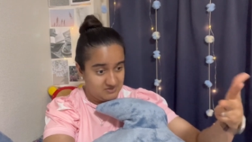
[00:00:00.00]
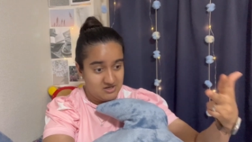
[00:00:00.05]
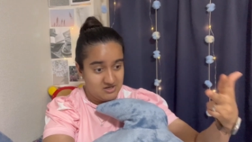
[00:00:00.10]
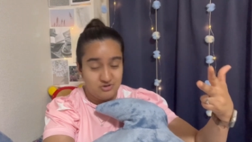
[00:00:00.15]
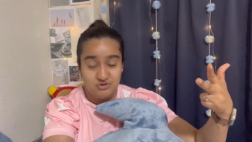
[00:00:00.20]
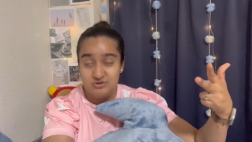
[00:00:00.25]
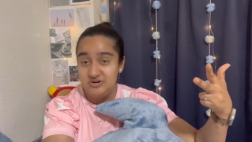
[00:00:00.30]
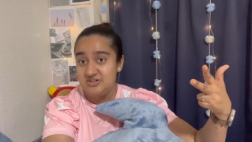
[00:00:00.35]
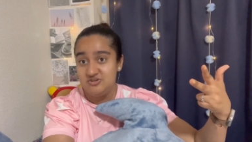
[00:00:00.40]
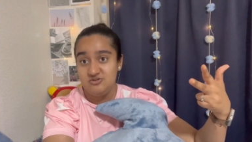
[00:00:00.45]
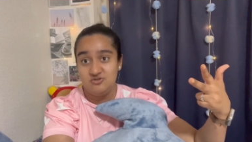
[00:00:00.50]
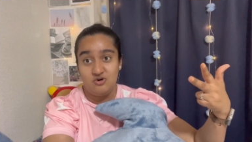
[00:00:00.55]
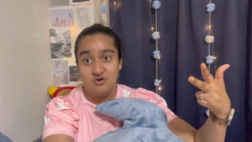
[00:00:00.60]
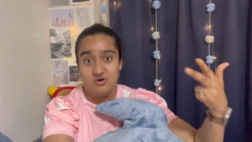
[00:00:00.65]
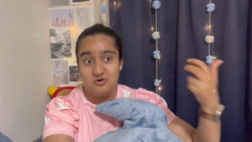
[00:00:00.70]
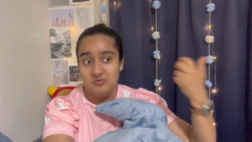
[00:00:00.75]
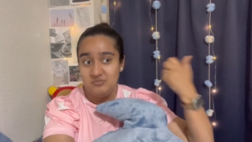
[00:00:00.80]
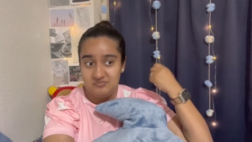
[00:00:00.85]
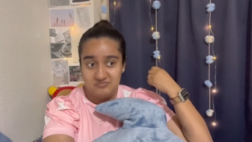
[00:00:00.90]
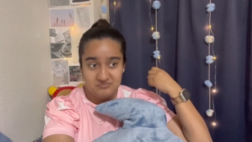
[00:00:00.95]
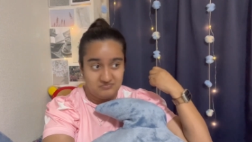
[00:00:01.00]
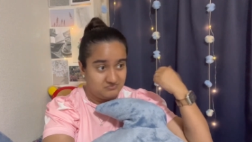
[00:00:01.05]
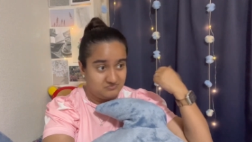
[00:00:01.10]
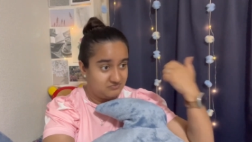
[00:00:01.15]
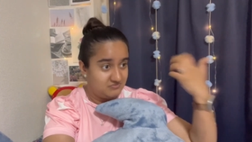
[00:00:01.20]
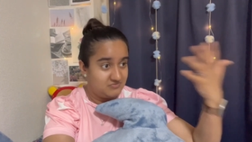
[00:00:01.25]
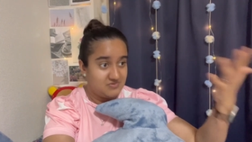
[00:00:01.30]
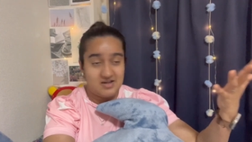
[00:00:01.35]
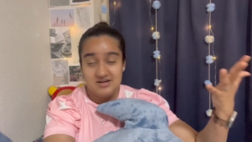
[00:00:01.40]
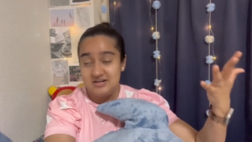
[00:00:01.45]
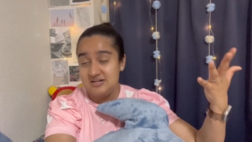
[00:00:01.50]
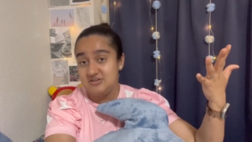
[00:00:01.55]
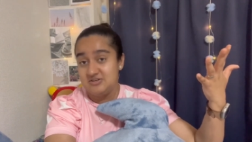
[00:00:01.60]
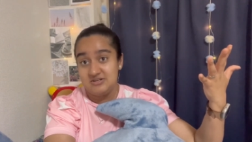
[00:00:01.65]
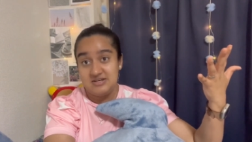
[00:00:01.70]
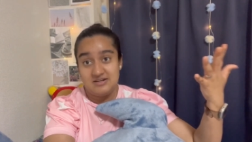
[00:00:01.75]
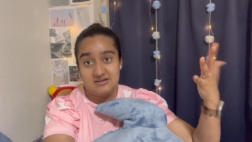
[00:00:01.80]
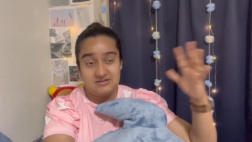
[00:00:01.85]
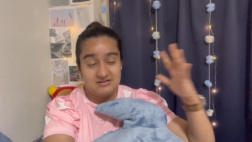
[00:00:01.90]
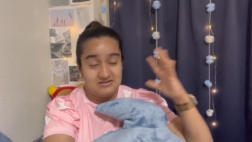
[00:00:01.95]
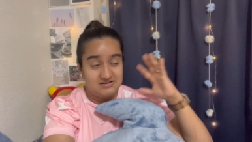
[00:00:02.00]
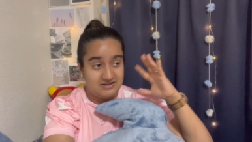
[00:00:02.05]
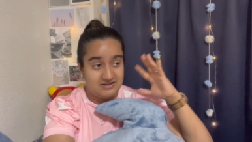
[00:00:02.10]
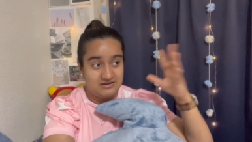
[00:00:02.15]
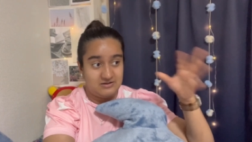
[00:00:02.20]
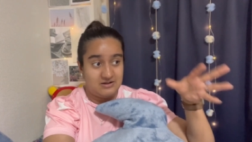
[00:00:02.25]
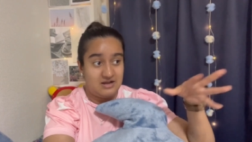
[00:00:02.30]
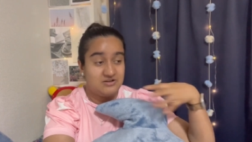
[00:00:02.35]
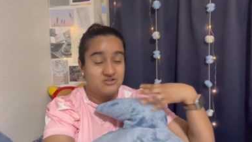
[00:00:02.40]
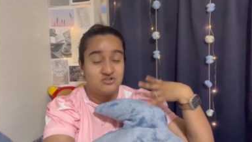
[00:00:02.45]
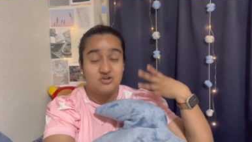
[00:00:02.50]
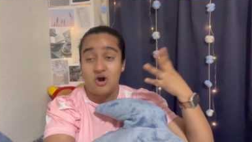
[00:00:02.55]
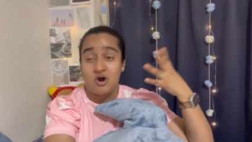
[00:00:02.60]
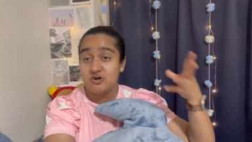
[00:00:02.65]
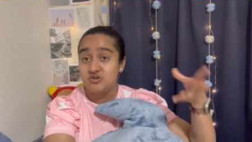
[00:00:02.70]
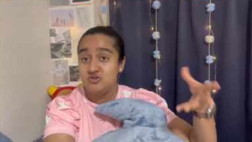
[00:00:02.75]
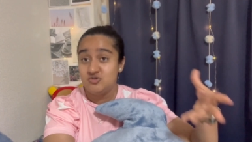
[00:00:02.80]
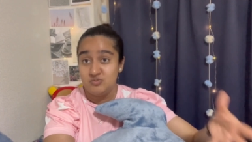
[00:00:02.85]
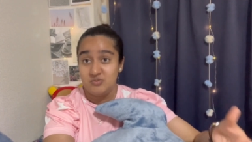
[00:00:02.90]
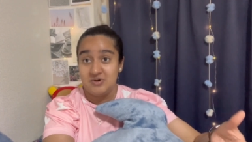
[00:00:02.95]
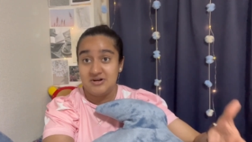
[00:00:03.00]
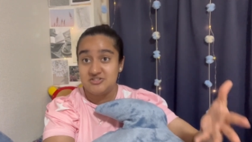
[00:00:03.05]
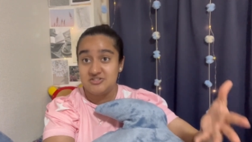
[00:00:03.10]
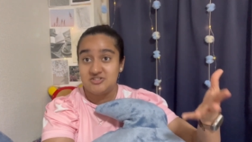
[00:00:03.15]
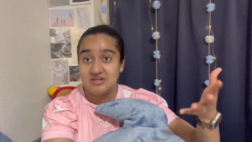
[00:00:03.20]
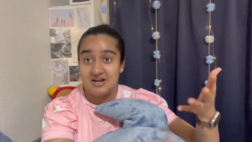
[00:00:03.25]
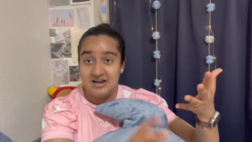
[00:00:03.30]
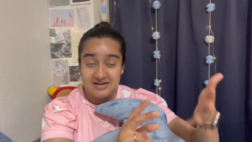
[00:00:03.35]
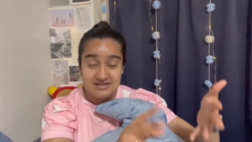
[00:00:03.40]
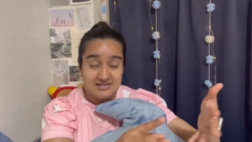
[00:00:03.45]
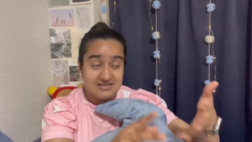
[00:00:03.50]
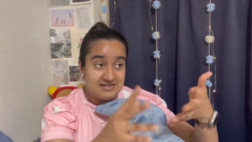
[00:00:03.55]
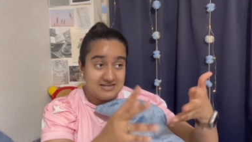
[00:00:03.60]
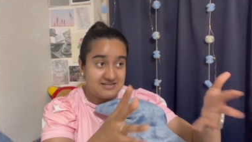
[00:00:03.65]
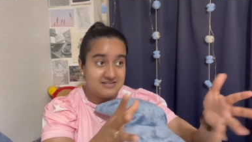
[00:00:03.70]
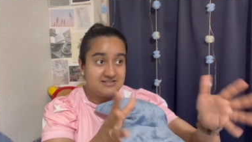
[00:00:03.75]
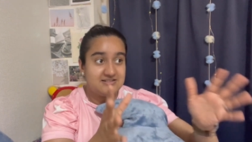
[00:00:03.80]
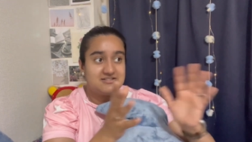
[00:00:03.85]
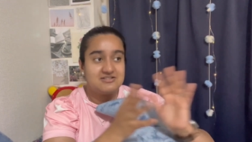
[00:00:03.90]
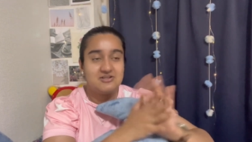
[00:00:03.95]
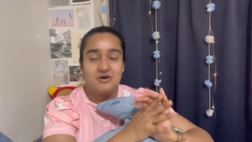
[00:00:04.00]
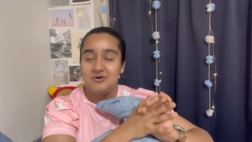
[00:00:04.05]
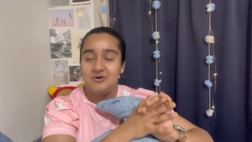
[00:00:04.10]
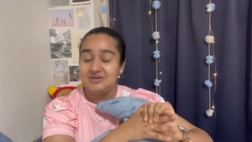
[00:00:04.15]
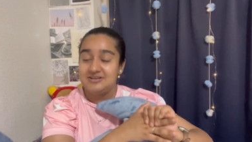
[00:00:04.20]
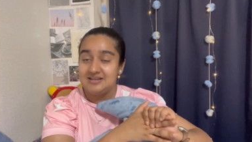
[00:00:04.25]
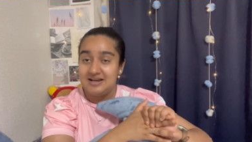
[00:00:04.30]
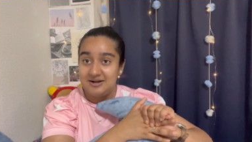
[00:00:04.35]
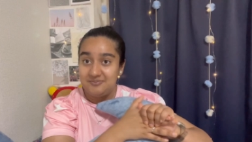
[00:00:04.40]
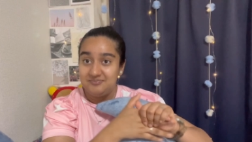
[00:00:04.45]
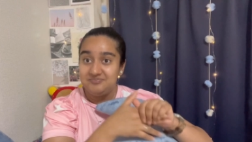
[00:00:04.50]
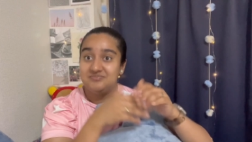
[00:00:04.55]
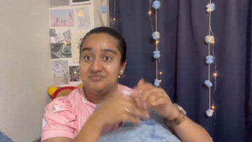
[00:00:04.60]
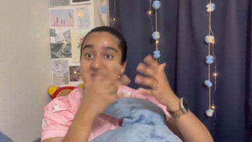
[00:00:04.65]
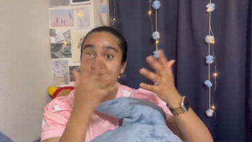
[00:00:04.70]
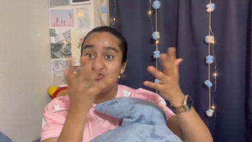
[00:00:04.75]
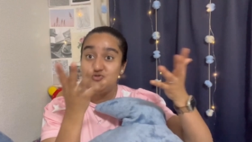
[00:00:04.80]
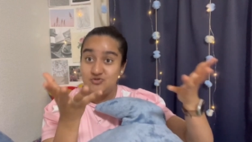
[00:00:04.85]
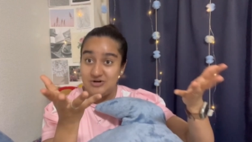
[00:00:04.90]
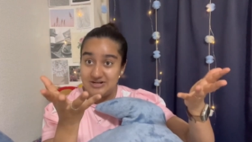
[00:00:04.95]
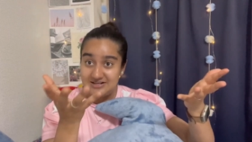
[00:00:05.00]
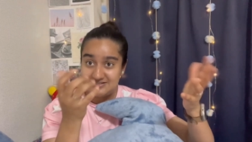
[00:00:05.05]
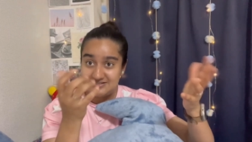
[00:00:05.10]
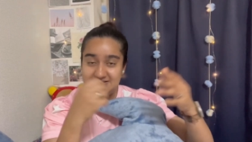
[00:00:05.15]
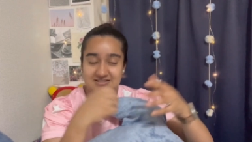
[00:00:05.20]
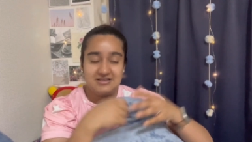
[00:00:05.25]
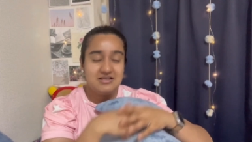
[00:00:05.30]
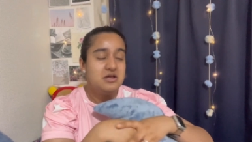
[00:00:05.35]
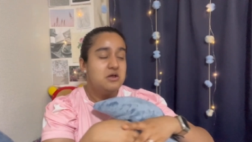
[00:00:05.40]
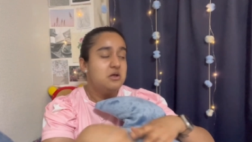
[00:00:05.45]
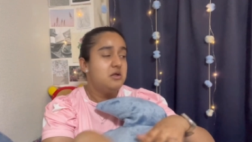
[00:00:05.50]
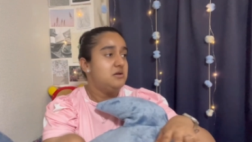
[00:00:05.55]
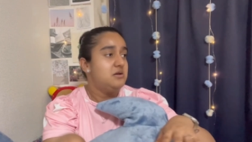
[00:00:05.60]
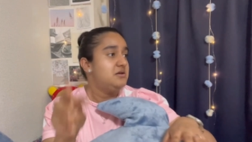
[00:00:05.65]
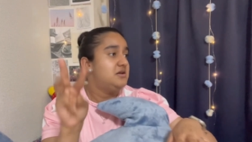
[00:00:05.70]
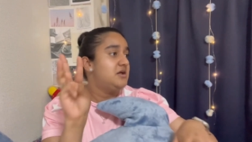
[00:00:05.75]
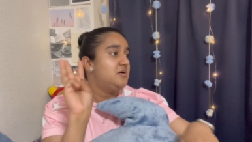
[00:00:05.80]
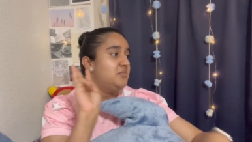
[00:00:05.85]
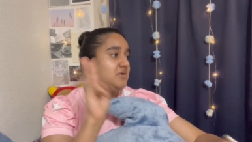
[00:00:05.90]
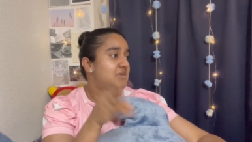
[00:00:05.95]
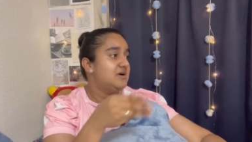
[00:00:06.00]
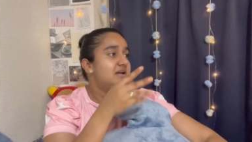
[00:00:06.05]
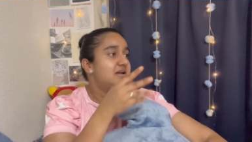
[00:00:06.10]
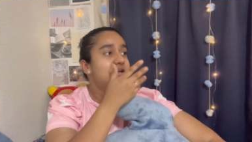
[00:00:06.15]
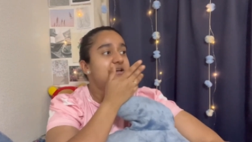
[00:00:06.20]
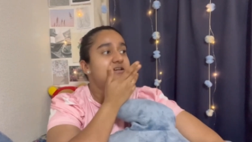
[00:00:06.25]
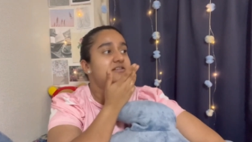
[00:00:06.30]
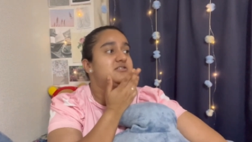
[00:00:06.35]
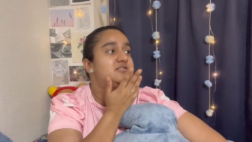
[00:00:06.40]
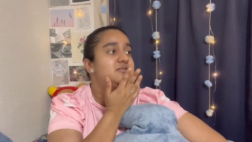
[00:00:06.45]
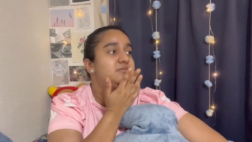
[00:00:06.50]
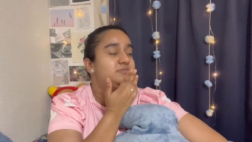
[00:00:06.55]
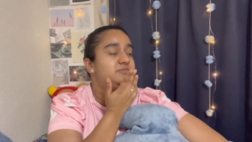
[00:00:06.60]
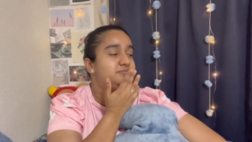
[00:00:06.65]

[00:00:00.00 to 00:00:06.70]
three to go i need to get like i talk too much i need it so yeah drinks number eight